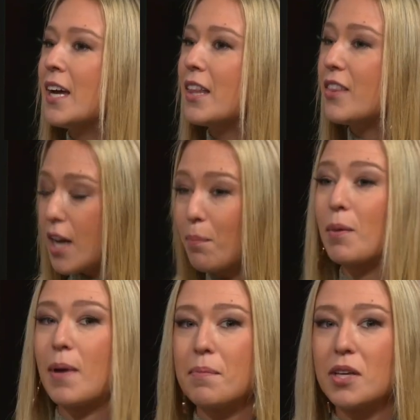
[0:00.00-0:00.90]
The number
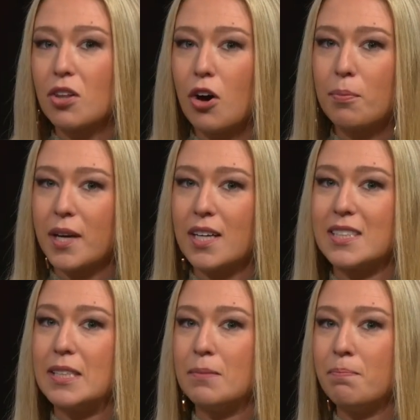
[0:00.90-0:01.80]
may be low
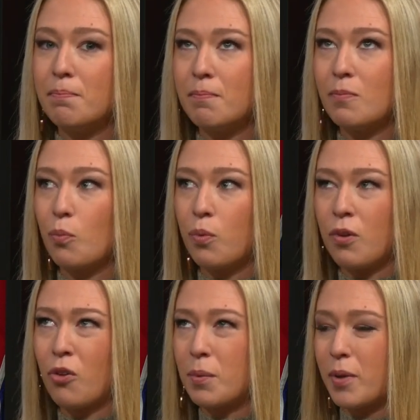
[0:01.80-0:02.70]
because he
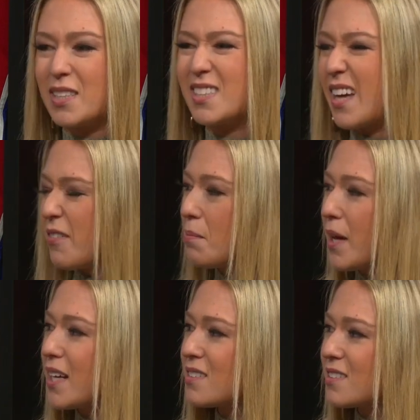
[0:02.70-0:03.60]
only played 7
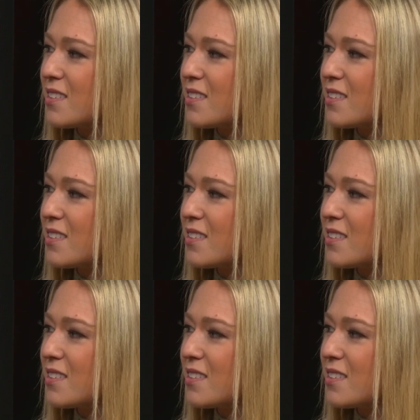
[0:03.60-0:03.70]
minutes